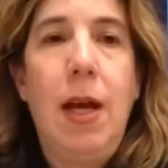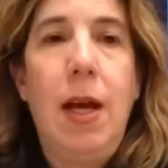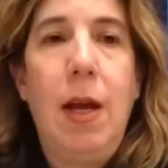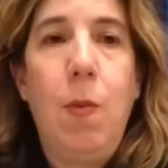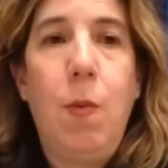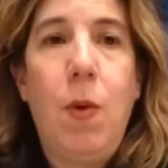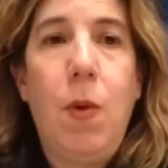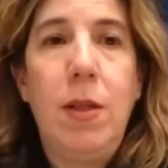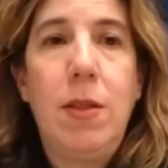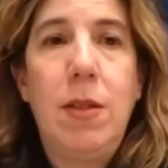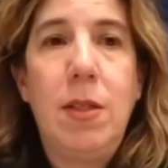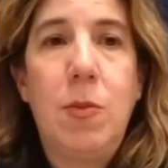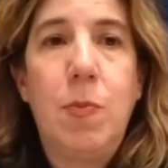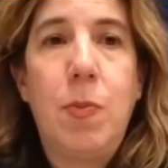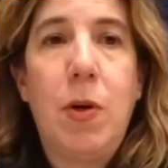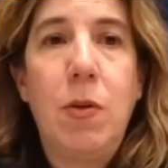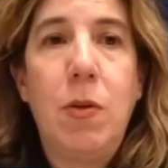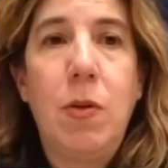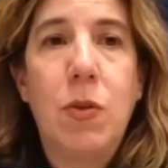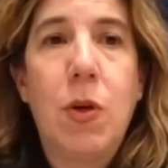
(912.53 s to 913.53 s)
And what does
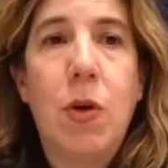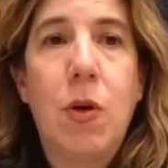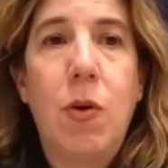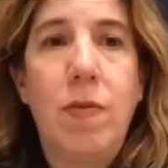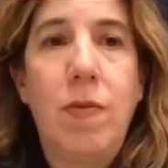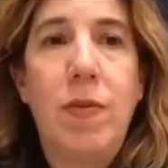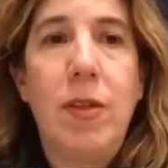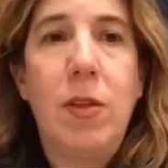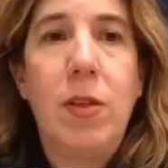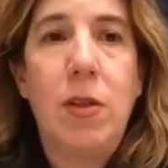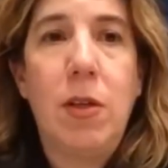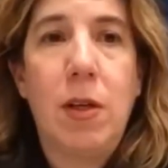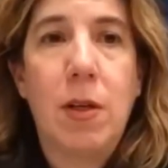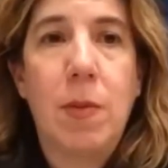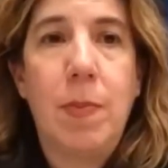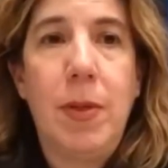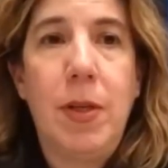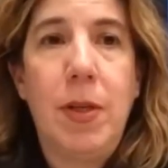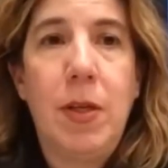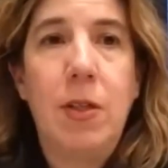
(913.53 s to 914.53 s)
post-COVID look?
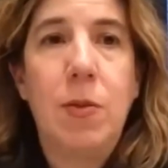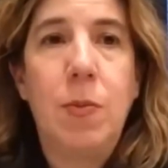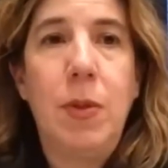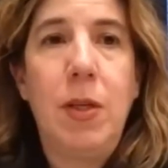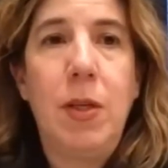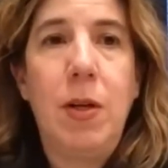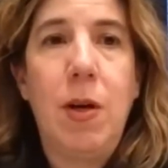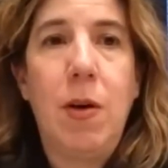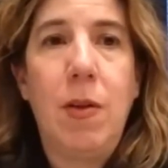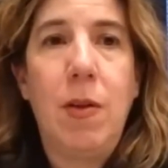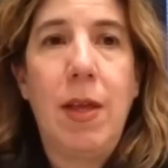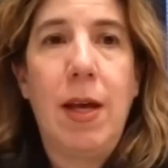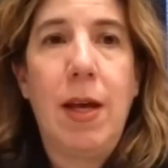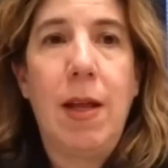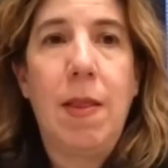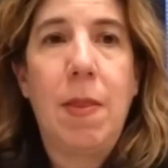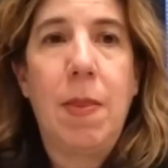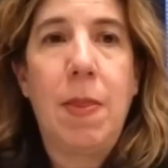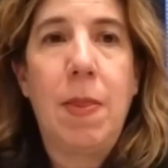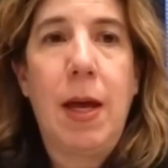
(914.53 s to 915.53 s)
Because we know
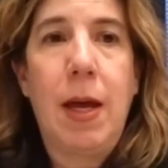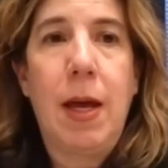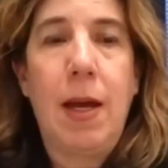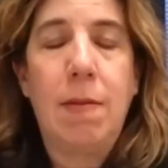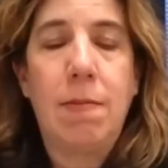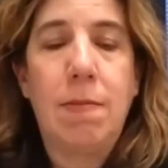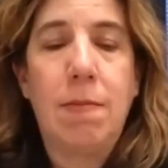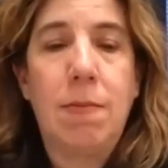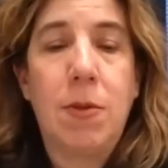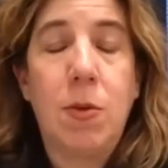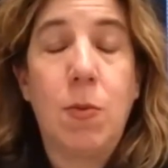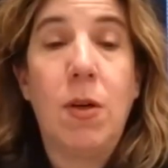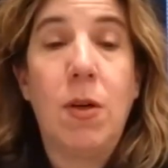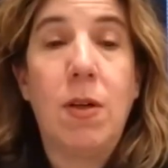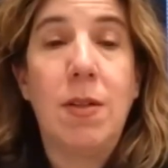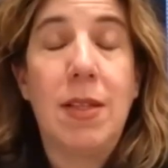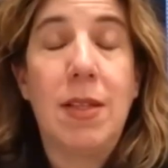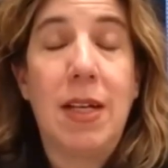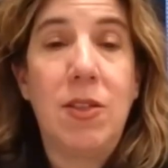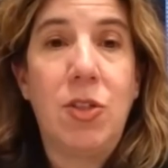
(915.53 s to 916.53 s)
that the
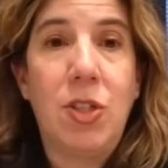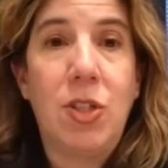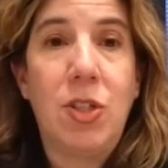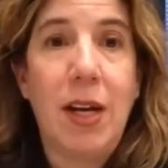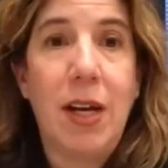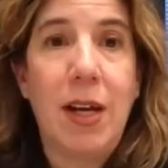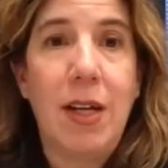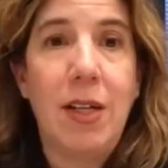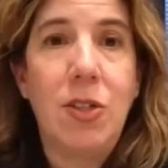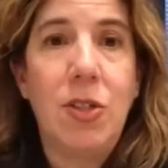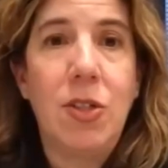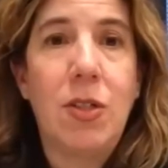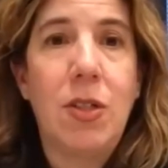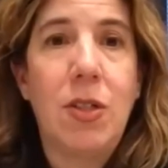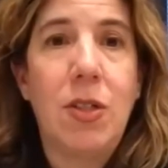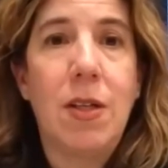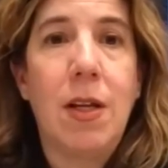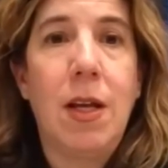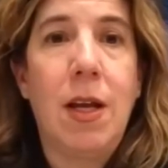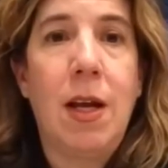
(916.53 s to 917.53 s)
world has
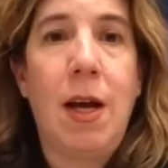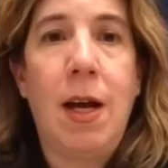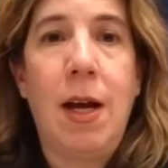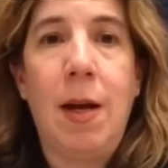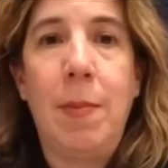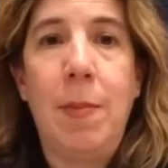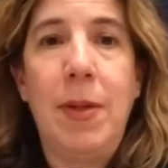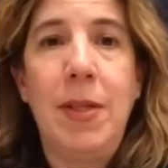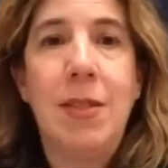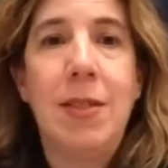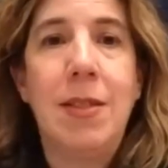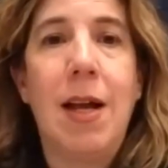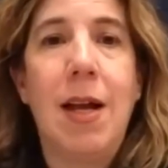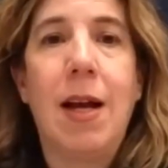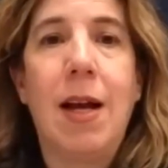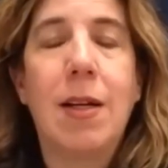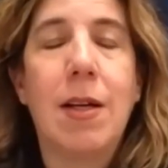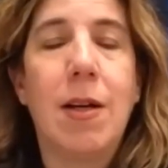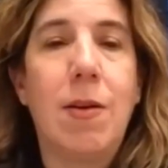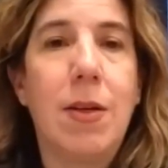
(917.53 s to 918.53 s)
changed. It's
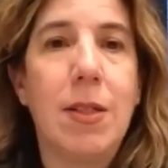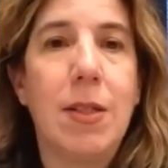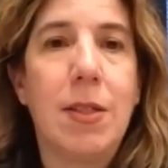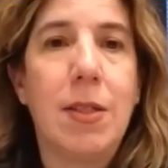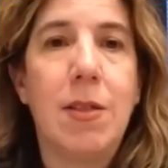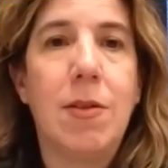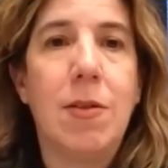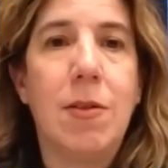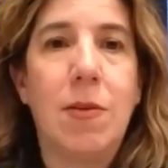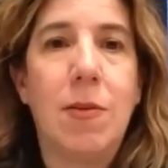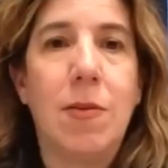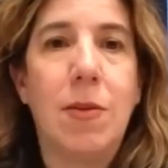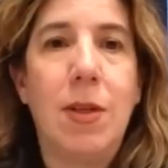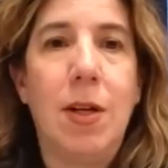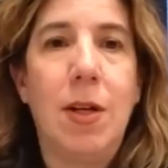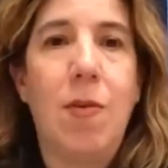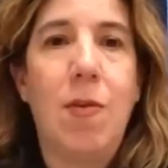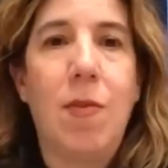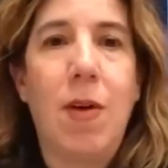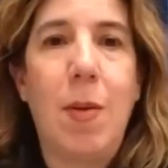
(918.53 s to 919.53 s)
not going to,
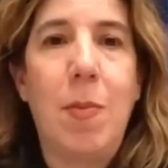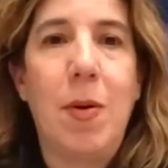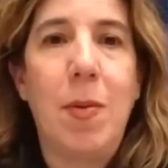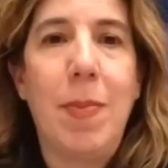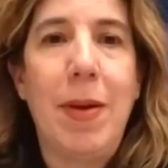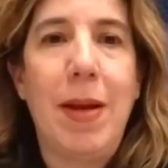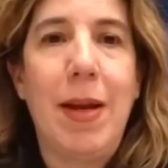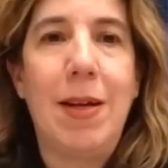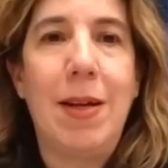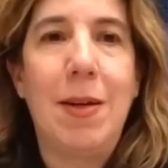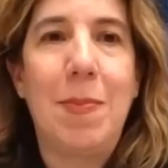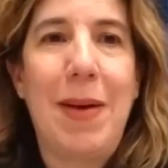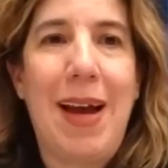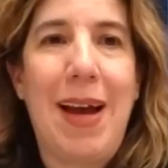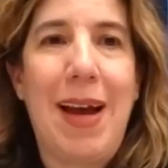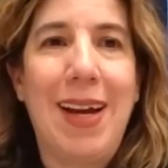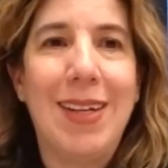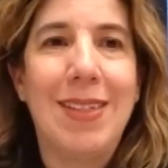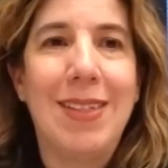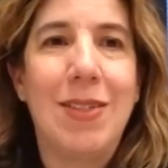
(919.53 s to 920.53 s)
you know, rubber band
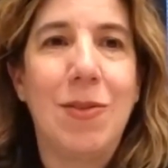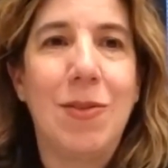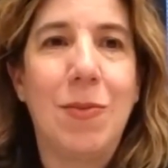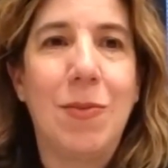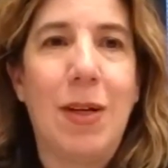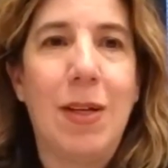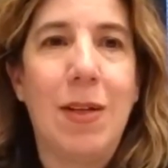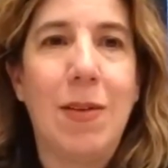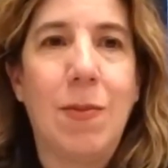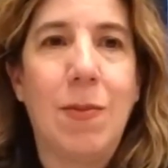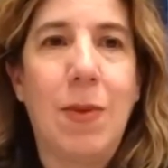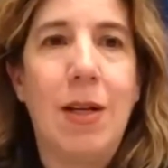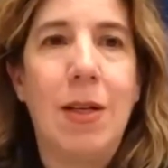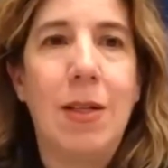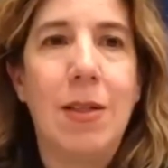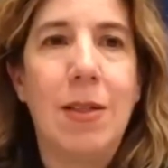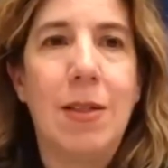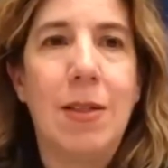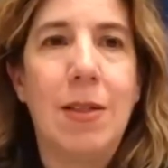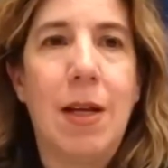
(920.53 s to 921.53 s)
back to what it
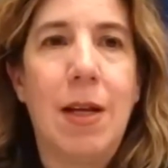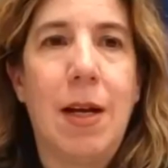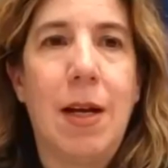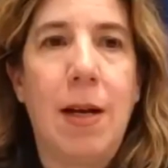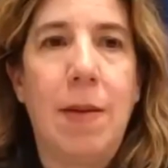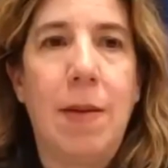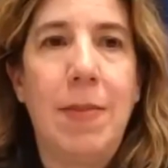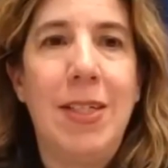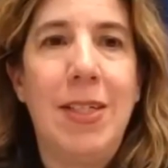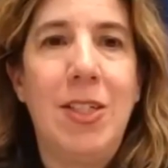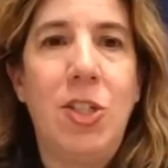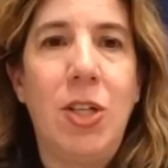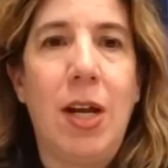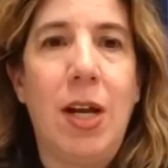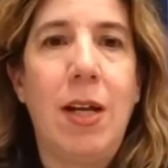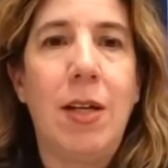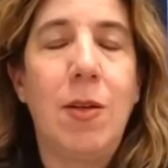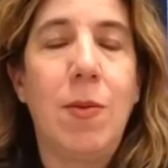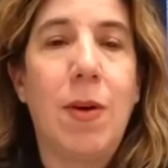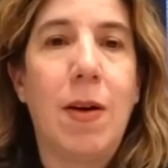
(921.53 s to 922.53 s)
was in
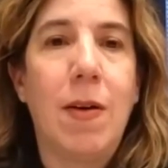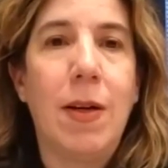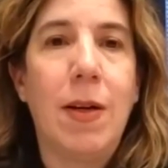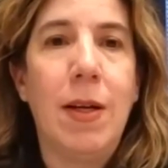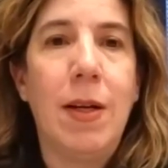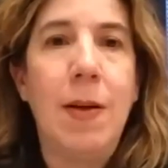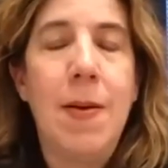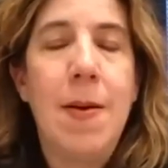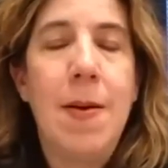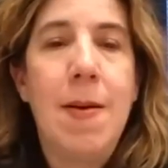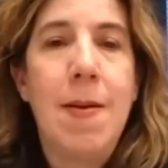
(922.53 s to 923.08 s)
January.